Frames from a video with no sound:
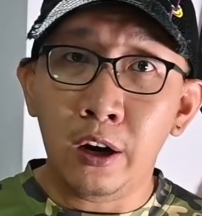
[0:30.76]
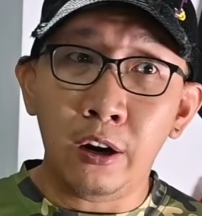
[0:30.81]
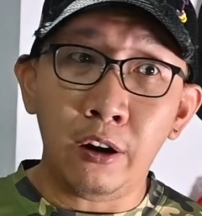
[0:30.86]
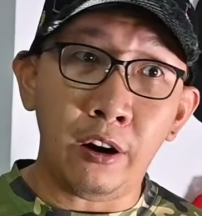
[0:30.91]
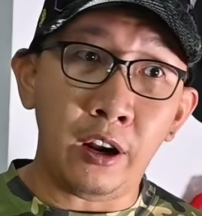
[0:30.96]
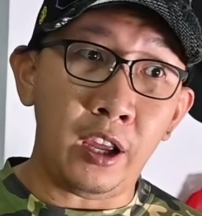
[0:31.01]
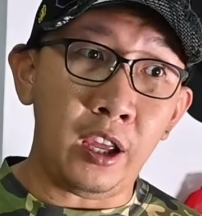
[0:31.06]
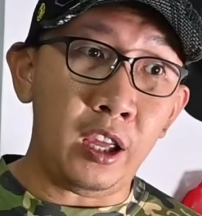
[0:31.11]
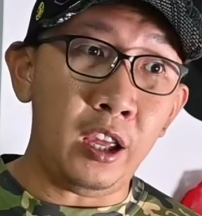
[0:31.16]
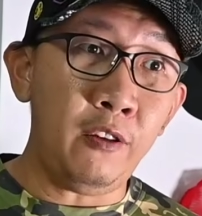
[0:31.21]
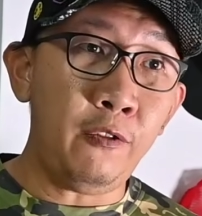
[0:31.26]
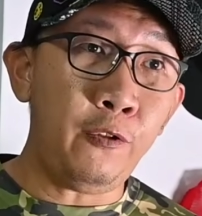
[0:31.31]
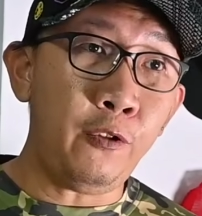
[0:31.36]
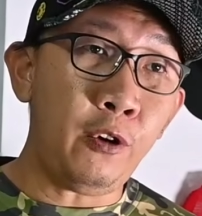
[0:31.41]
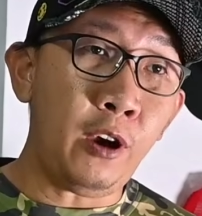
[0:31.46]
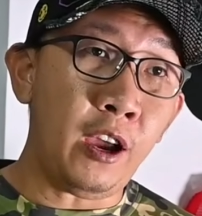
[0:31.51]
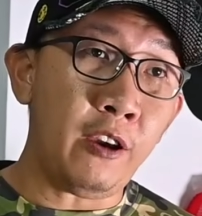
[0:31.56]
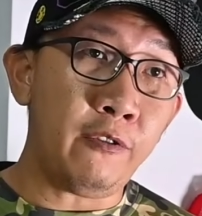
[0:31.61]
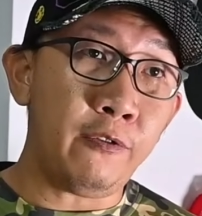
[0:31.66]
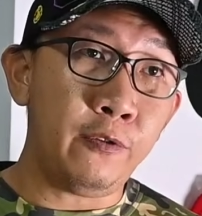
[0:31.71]
Right, if you
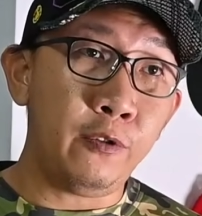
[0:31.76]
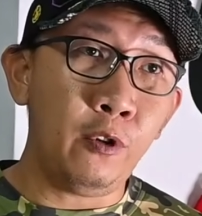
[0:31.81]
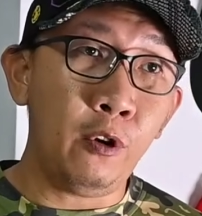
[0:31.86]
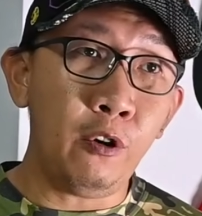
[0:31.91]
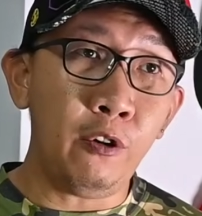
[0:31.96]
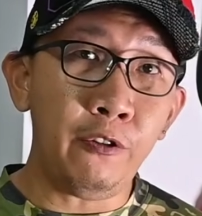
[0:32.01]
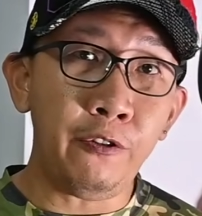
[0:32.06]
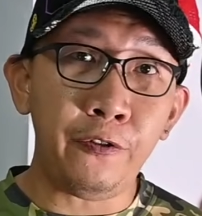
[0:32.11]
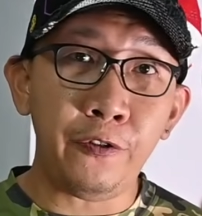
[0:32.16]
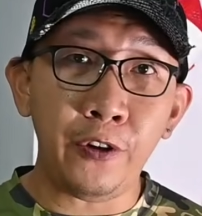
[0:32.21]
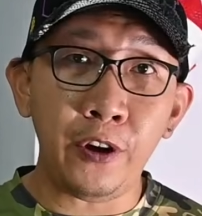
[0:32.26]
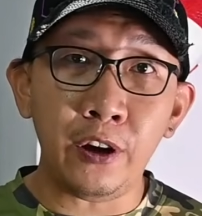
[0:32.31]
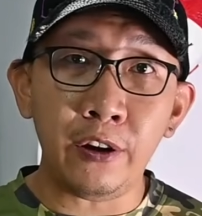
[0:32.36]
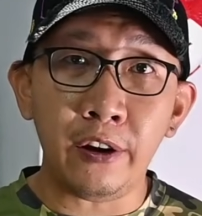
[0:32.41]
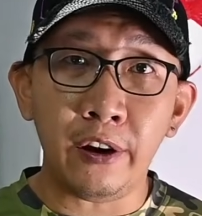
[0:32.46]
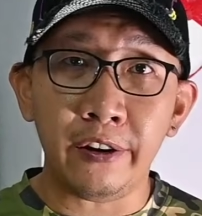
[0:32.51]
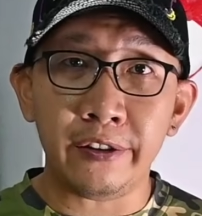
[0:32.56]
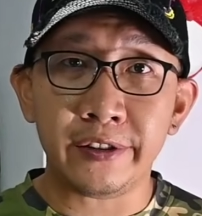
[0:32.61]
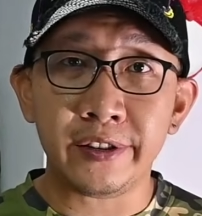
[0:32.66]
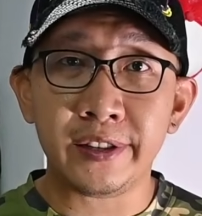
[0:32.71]
have no fear
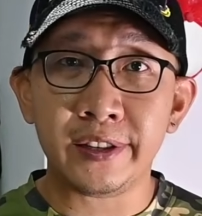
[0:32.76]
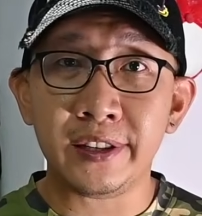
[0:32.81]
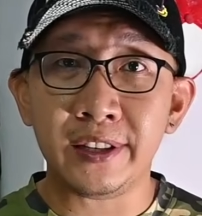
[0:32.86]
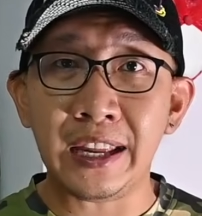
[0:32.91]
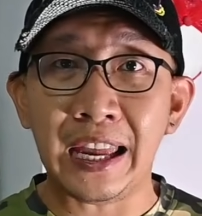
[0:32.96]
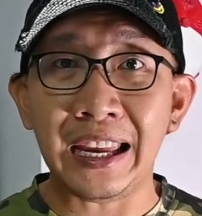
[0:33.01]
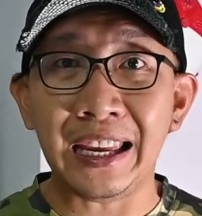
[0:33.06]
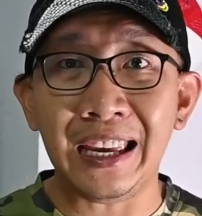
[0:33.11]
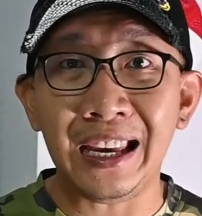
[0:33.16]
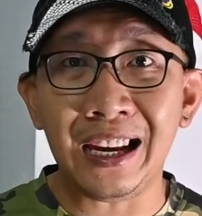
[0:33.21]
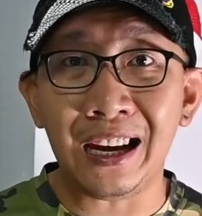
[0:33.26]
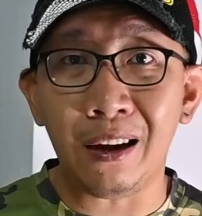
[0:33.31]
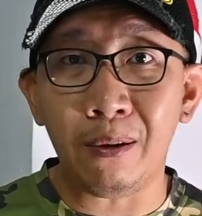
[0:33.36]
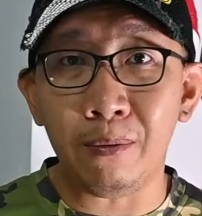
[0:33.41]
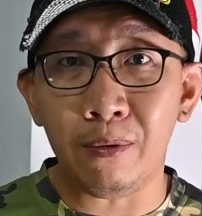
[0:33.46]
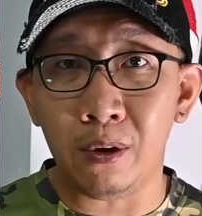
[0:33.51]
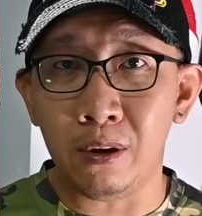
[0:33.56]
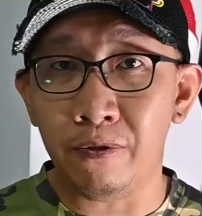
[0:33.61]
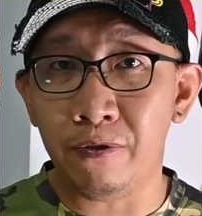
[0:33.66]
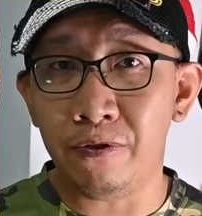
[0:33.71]
of snagging up
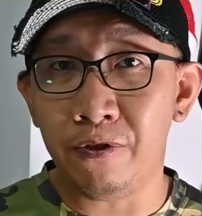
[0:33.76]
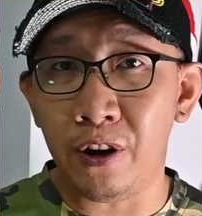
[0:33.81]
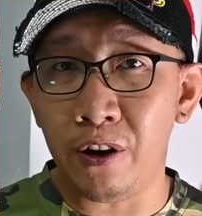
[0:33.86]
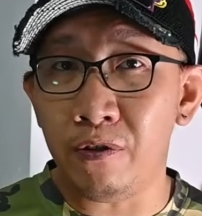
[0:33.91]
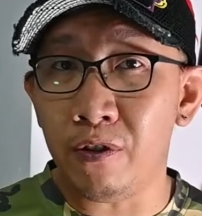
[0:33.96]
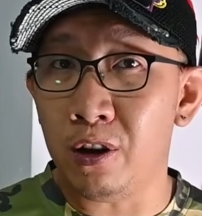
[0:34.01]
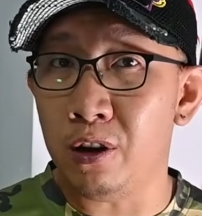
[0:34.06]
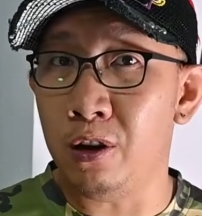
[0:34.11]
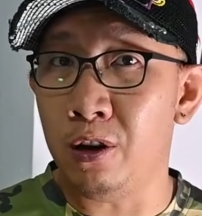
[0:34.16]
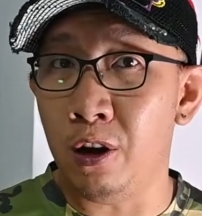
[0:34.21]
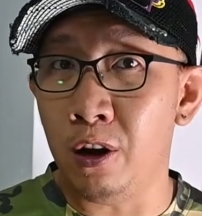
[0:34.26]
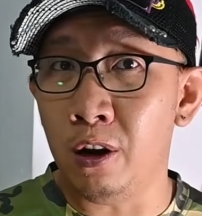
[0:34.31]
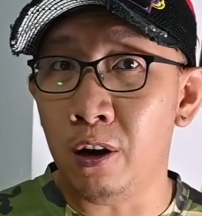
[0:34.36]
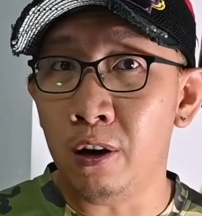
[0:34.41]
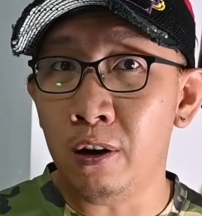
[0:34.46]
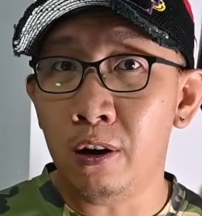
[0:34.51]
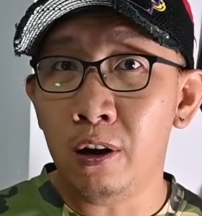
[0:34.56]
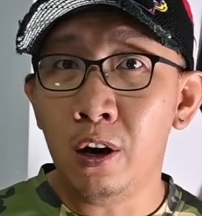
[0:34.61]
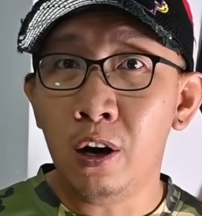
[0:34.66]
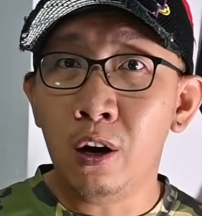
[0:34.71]
your favorite
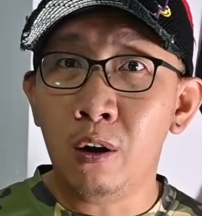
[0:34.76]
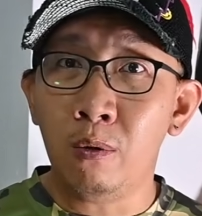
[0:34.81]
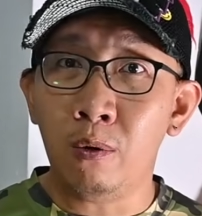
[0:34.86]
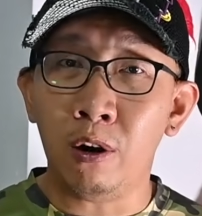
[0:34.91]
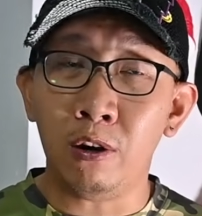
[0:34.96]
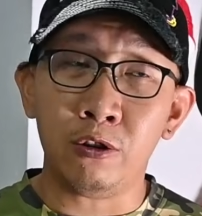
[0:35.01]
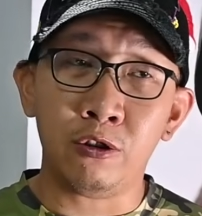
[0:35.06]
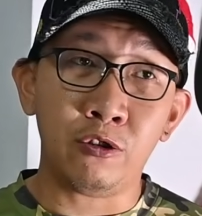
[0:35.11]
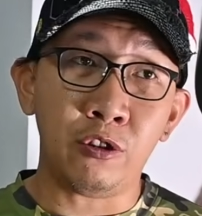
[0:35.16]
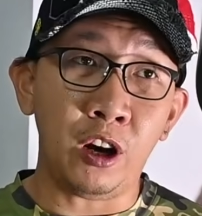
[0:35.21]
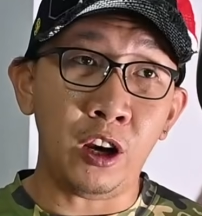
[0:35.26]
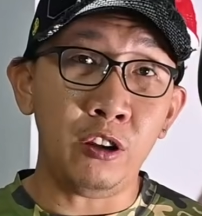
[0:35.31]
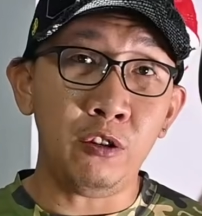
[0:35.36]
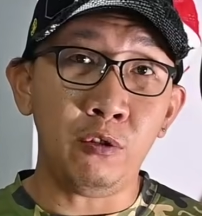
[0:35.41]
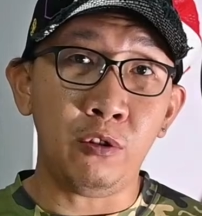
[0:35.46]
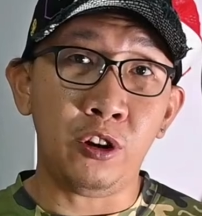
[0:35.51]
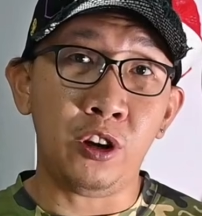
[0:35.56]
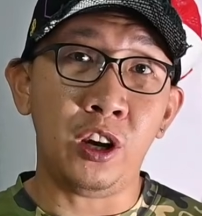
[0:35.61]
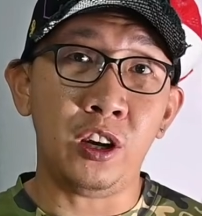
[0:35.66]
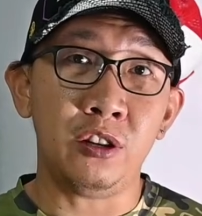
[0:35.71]
lure while trying
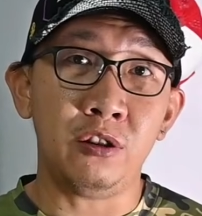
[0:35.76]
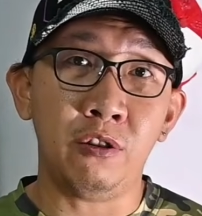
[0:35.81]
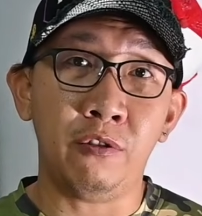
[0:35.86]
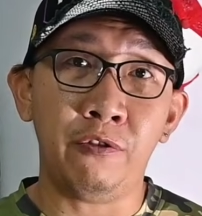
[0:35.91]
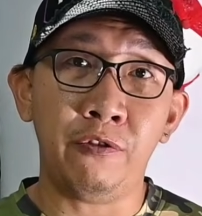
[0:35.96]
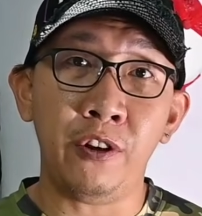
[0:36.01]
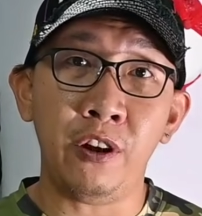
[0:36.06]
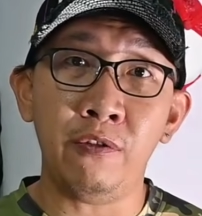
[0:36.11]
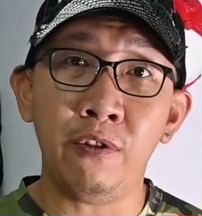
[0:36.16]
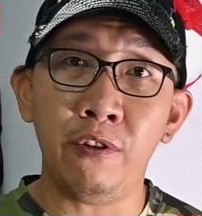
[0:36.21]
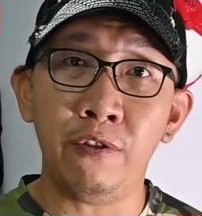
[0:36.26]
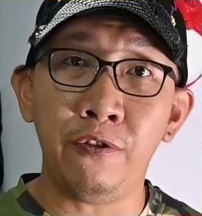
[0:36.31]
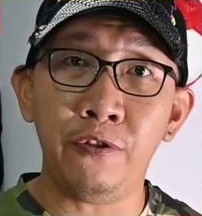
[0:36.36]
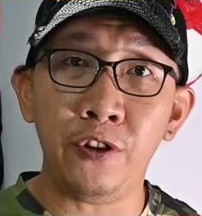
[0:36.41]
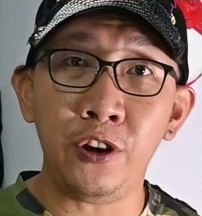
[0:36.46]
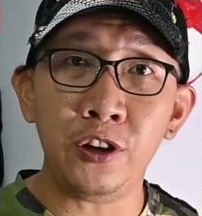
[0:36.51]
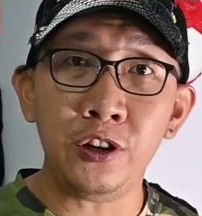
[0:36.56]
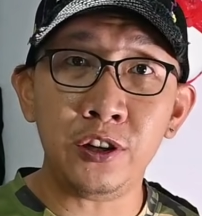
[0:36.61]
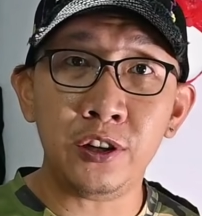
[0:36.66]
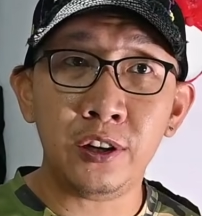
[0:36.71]
to catch your favorite
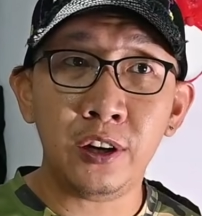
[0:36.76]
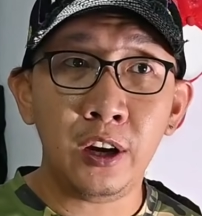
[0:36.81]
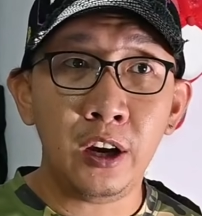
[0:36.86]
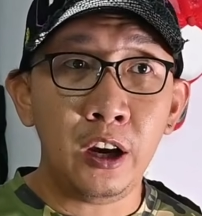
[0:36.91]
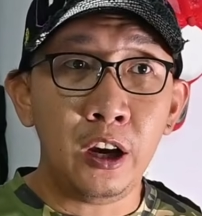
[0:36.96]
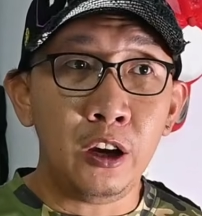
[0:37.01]
fish,